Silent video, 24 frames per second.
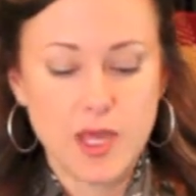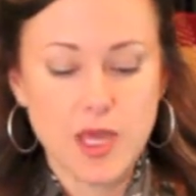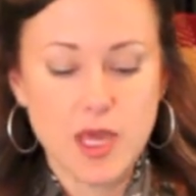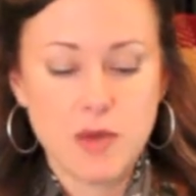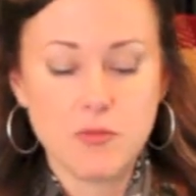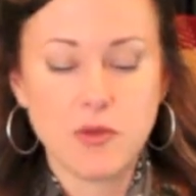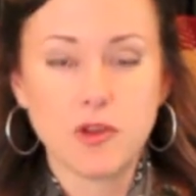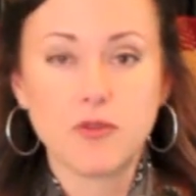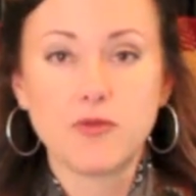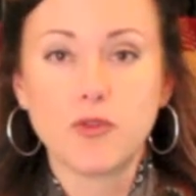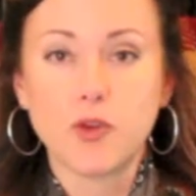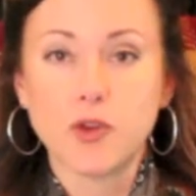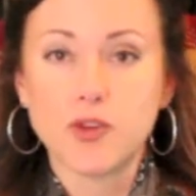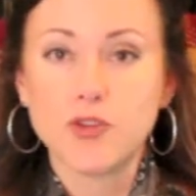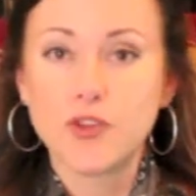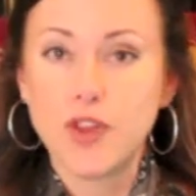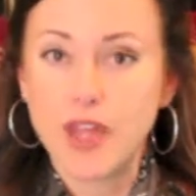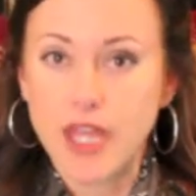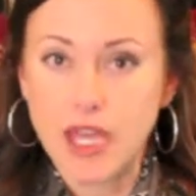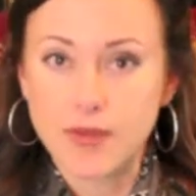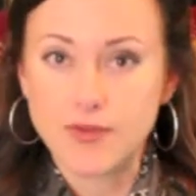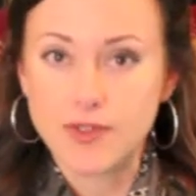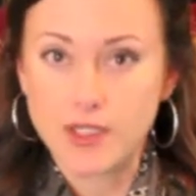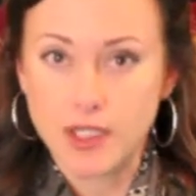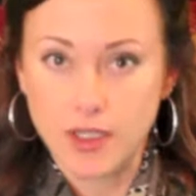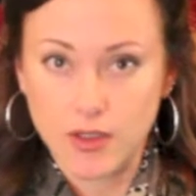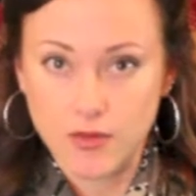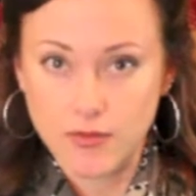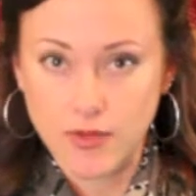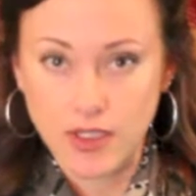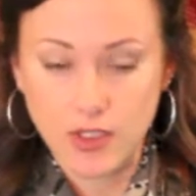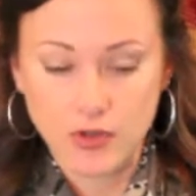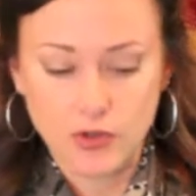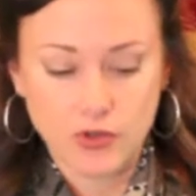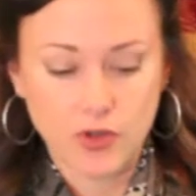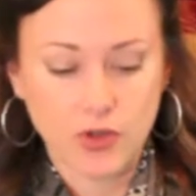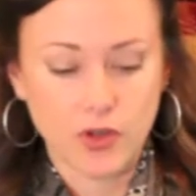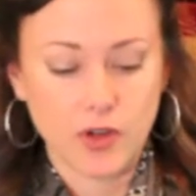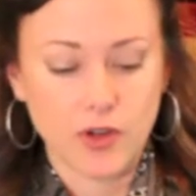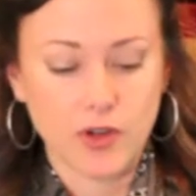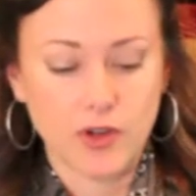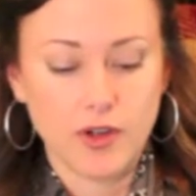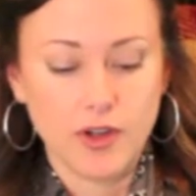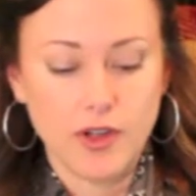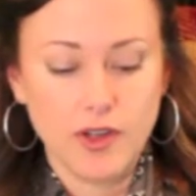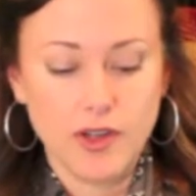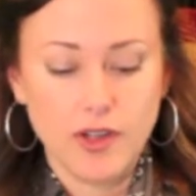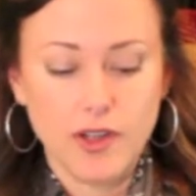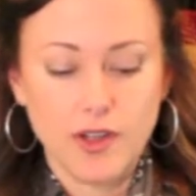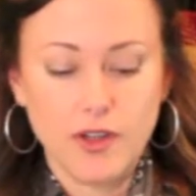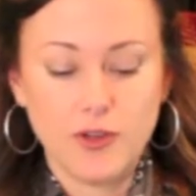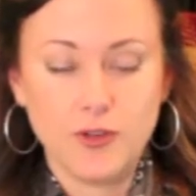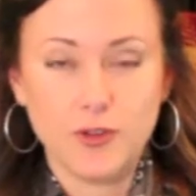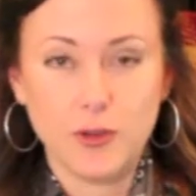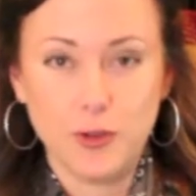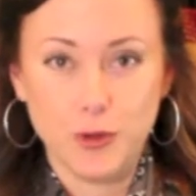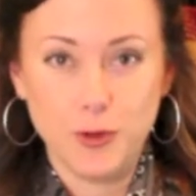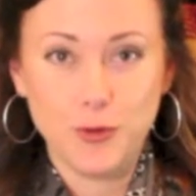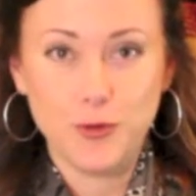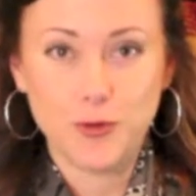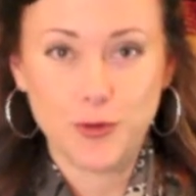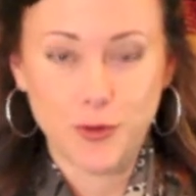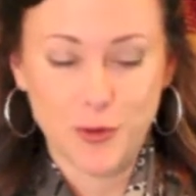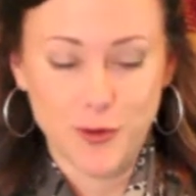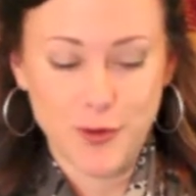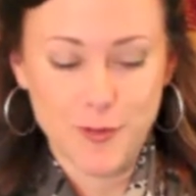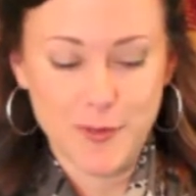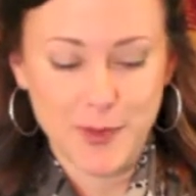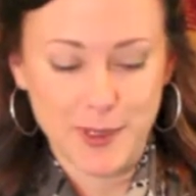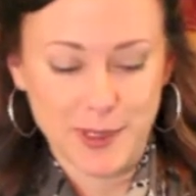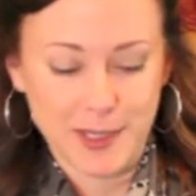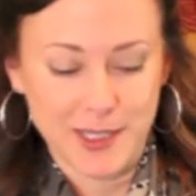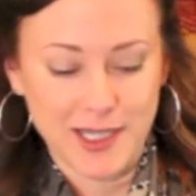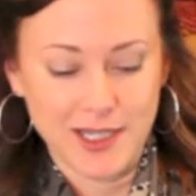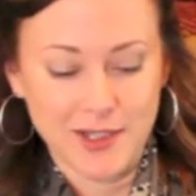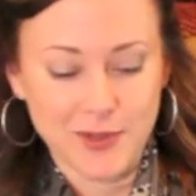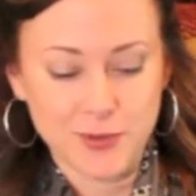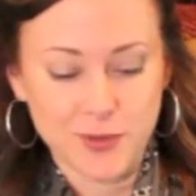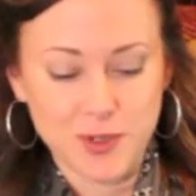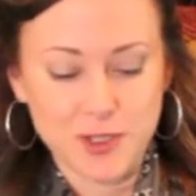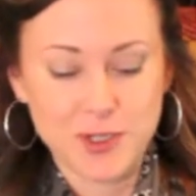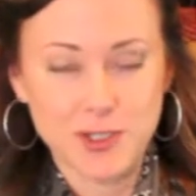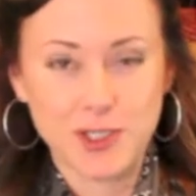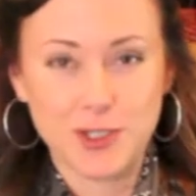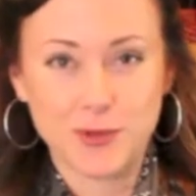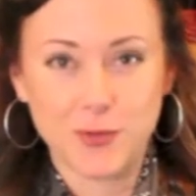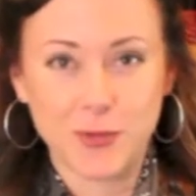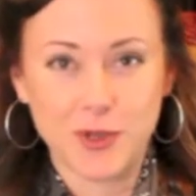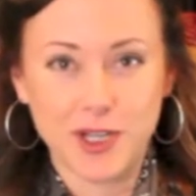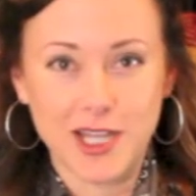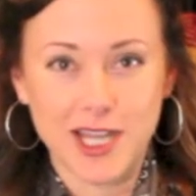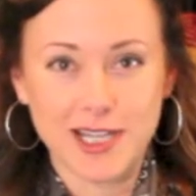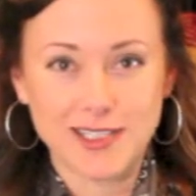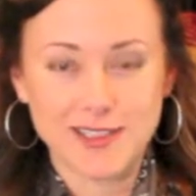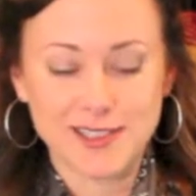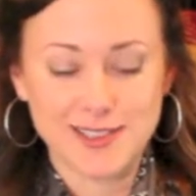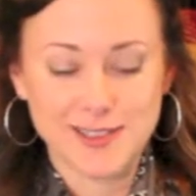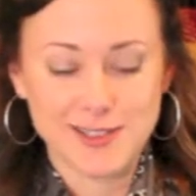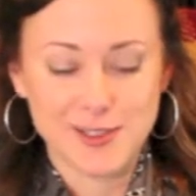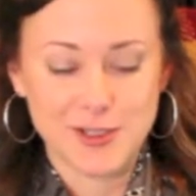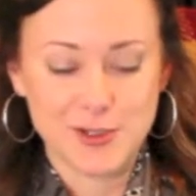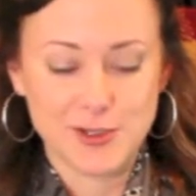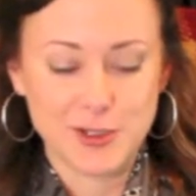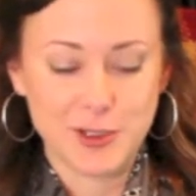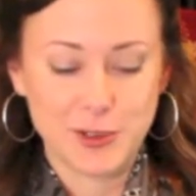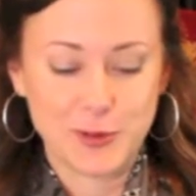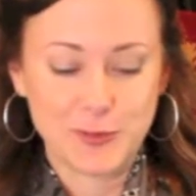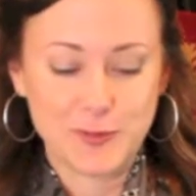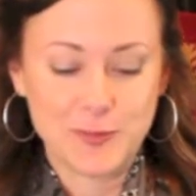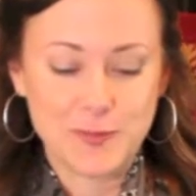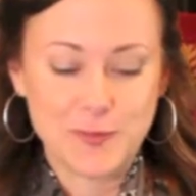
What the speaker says: But first they have to convince her to use her abilities, which she's reluctant to do.